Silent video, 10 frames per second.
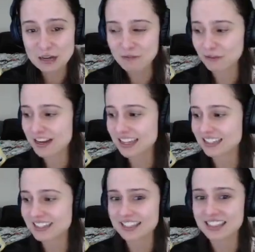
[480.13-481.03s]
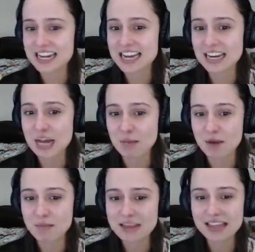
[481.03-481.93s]
Freaking sneaking up
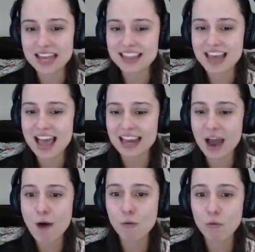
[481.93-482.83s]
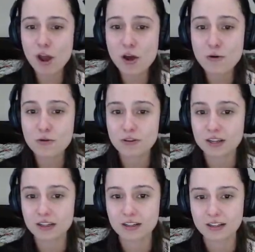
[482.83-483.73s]
on me like that! How rude!
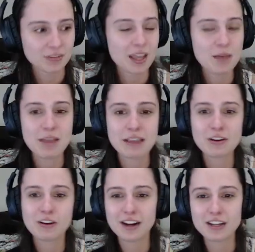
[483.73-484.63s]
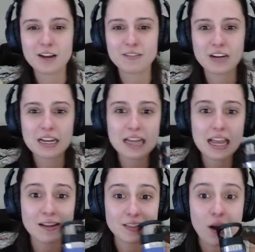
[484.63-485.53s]
Make the correct offering
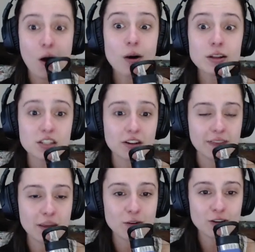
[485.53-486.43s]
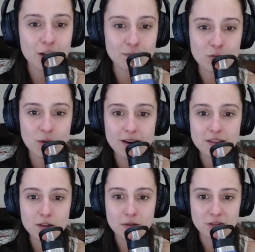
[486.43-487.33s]
at the altar, and they will come. Be wary,
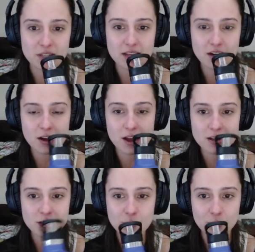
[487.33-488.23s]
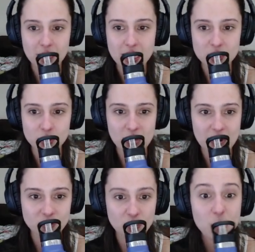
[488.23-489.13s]
though, the Forsaken are not easy prey, so
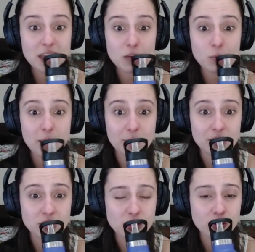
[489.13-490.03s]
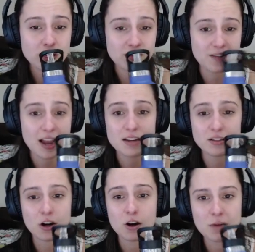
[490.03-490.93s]
craft a wicked weapon, don your finest
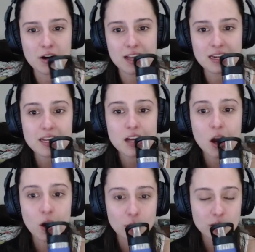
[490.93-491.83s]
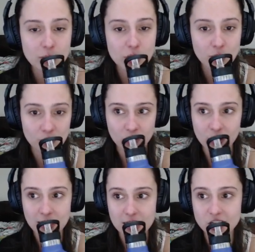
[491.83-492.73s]
armor, and eat a hearty meal before
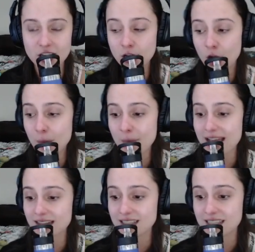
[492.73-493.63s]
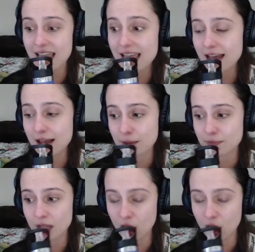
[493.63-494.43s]
engaging in combat. Damn!